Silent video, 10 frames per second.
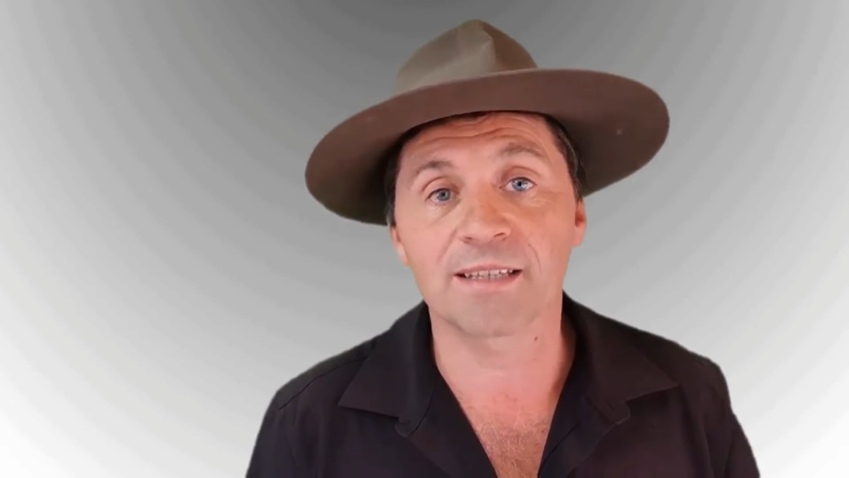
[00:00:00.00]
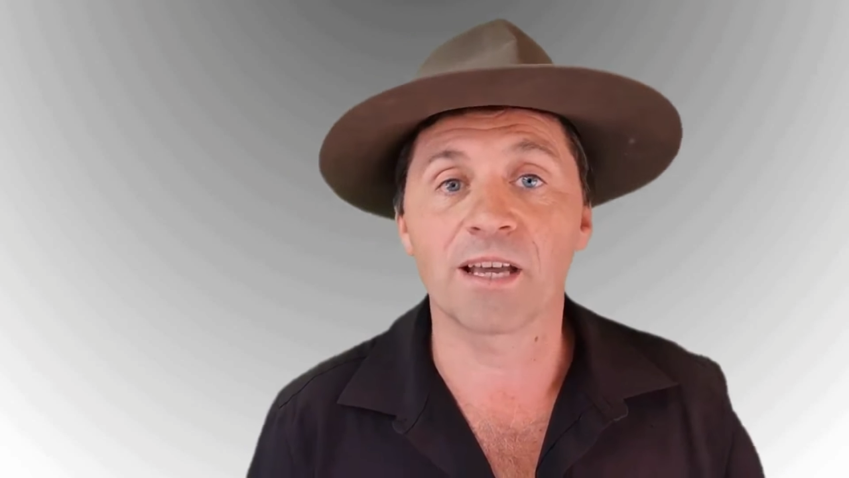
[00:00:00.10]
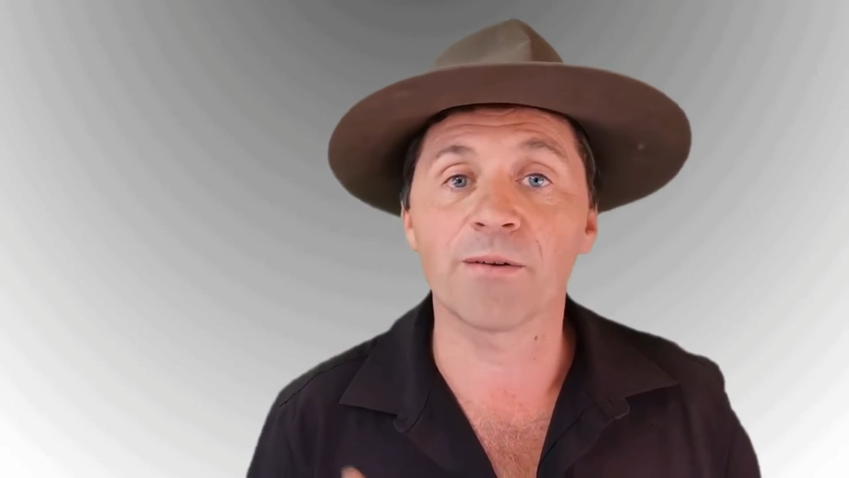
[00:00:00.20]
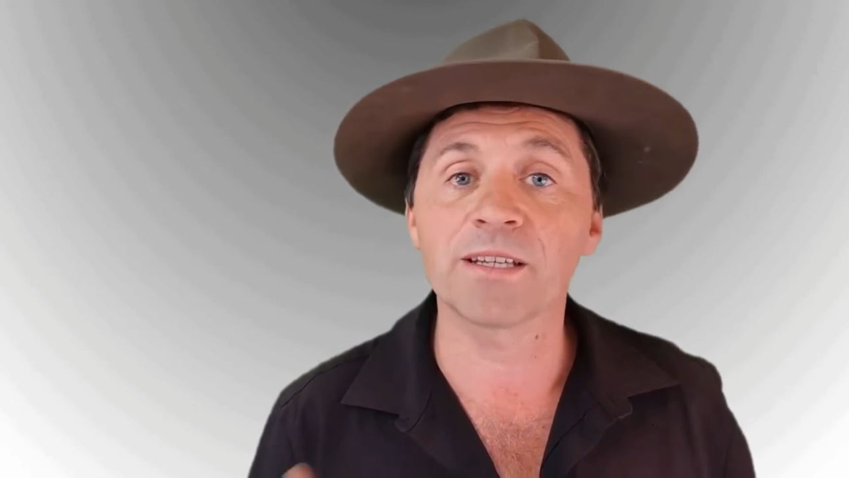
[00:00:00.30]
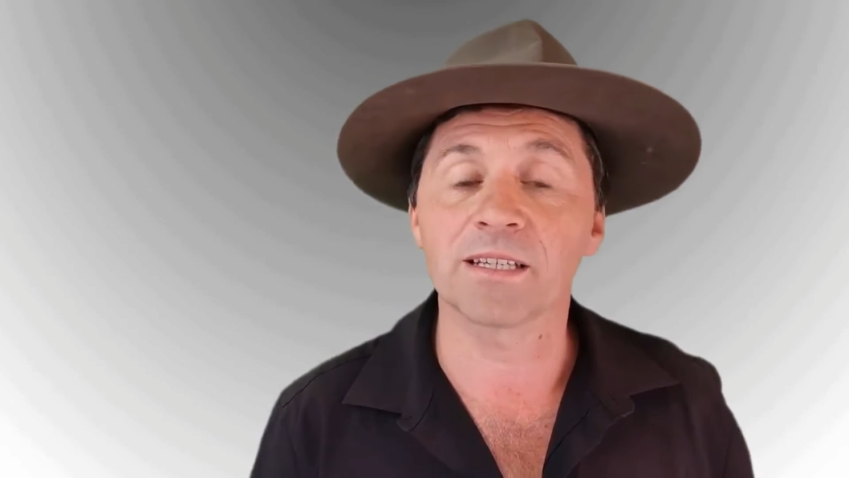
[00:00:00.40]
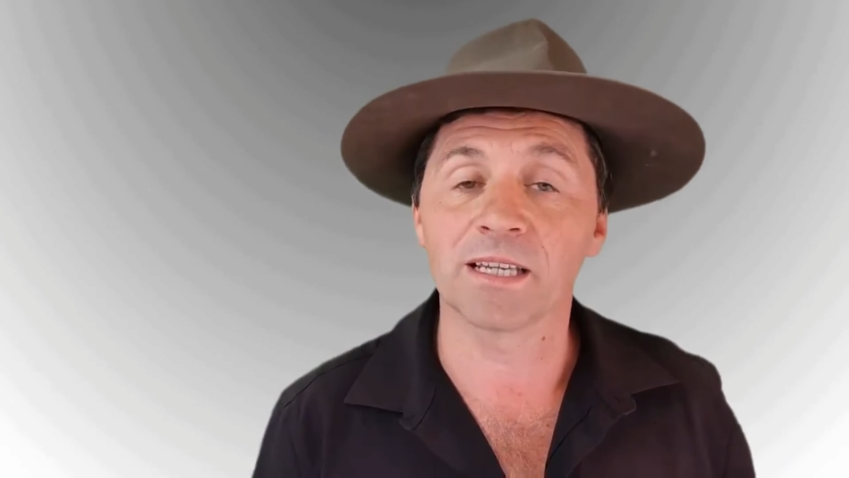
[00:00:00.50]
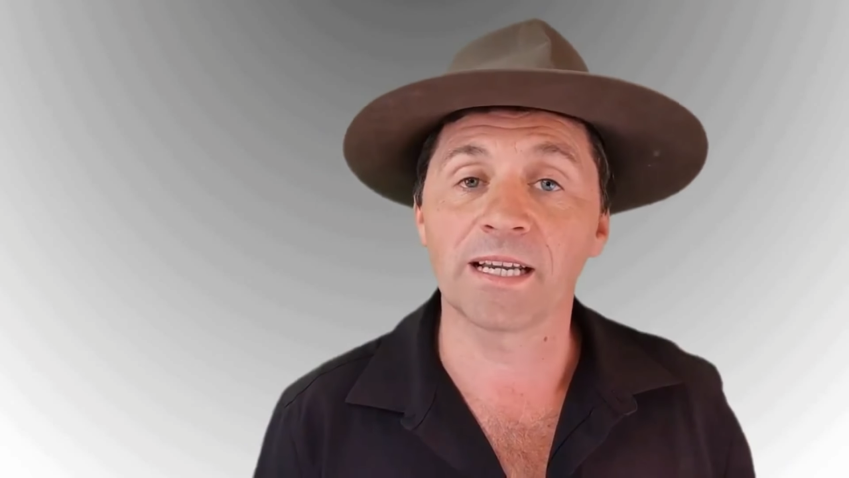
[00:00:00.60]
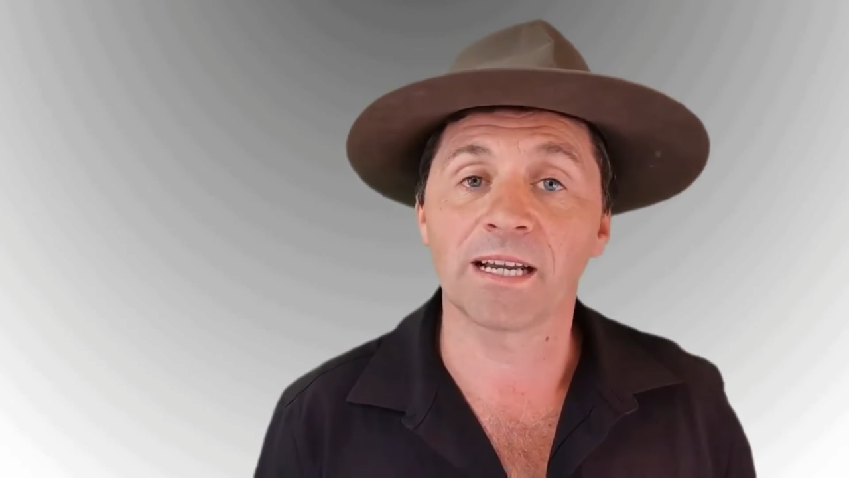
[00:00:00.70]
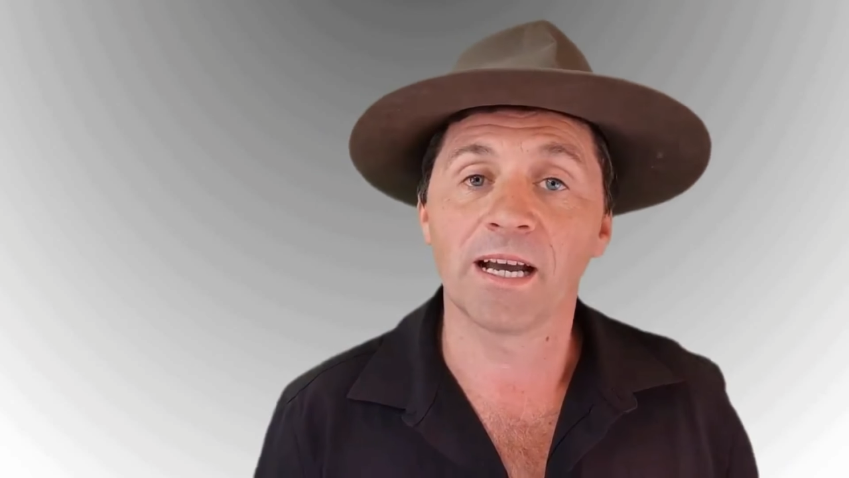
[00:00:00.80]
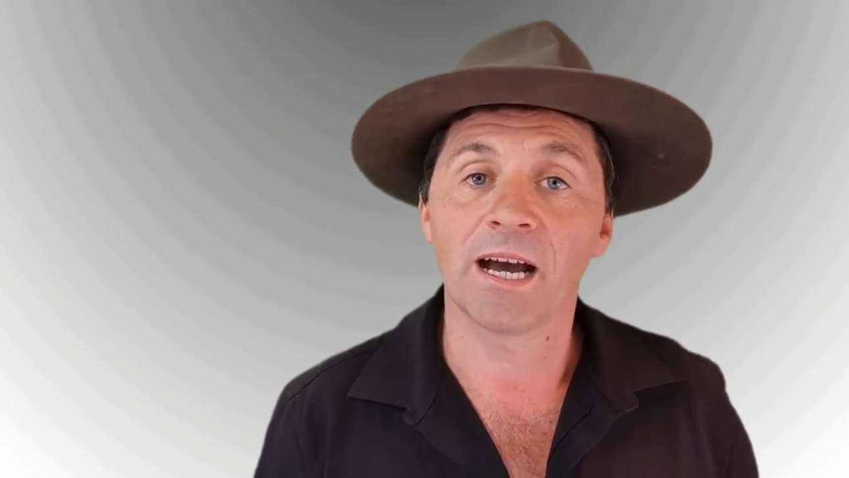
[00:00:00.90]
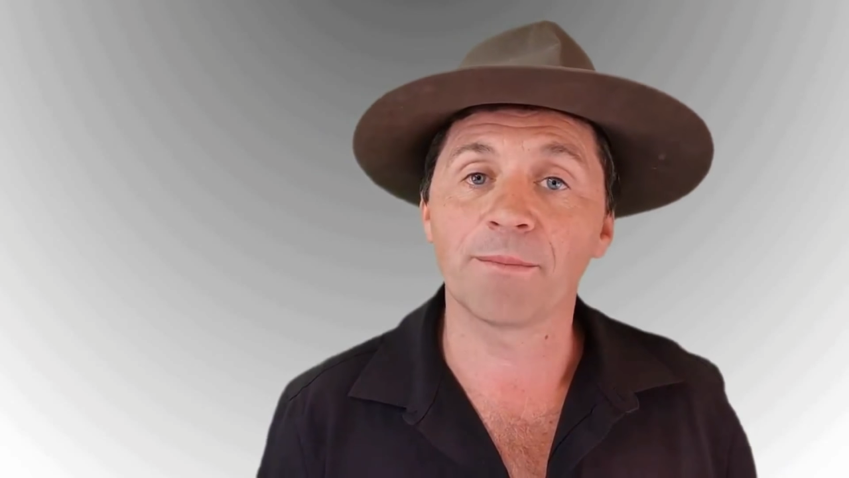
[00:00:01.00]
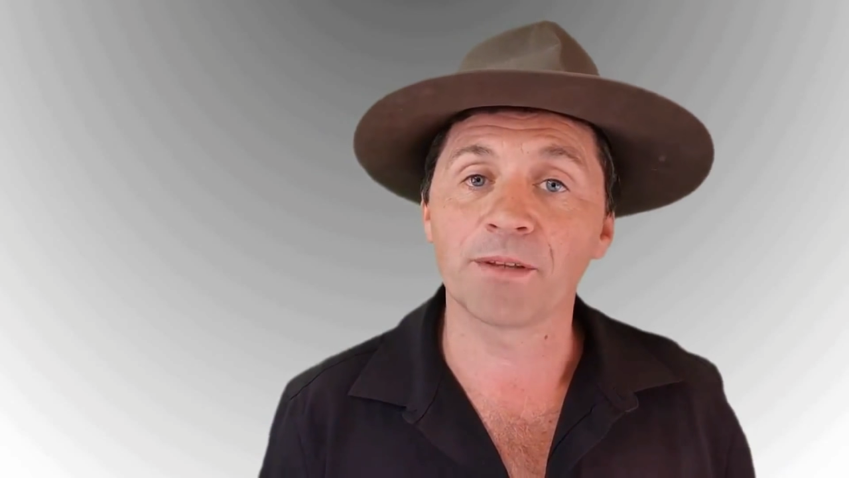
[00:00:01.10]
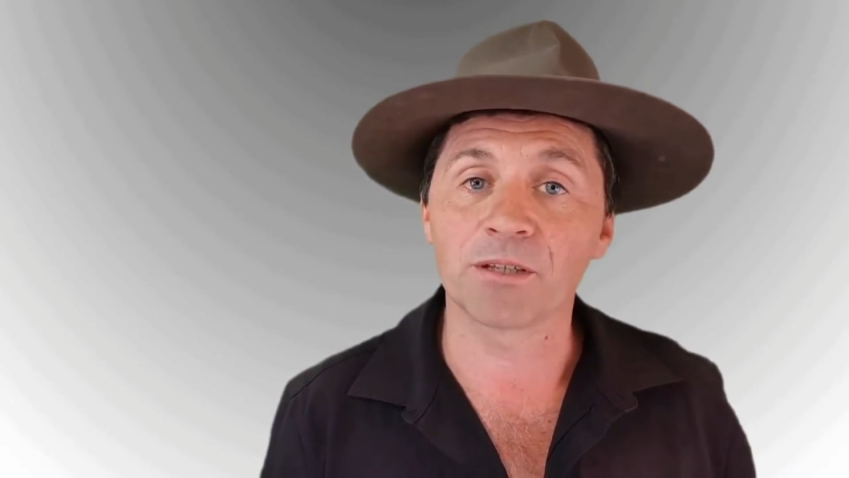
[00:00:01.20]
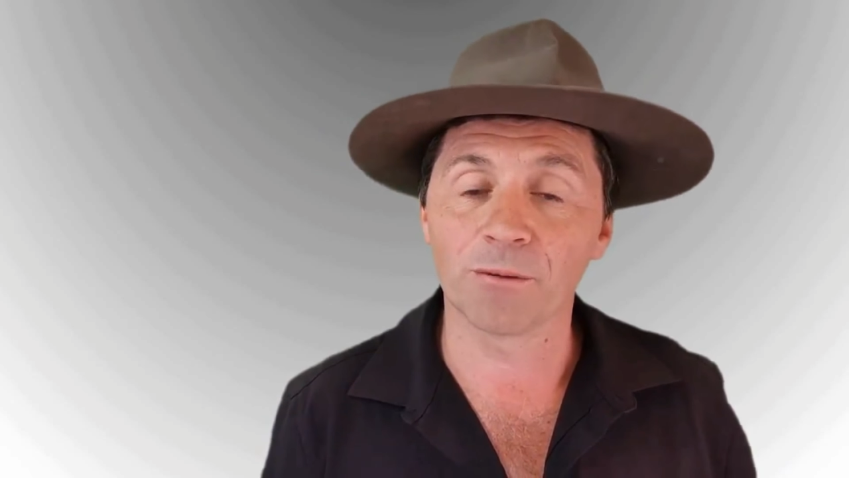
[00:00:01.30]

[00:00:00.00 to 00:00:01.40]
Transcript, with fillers: there is a link up the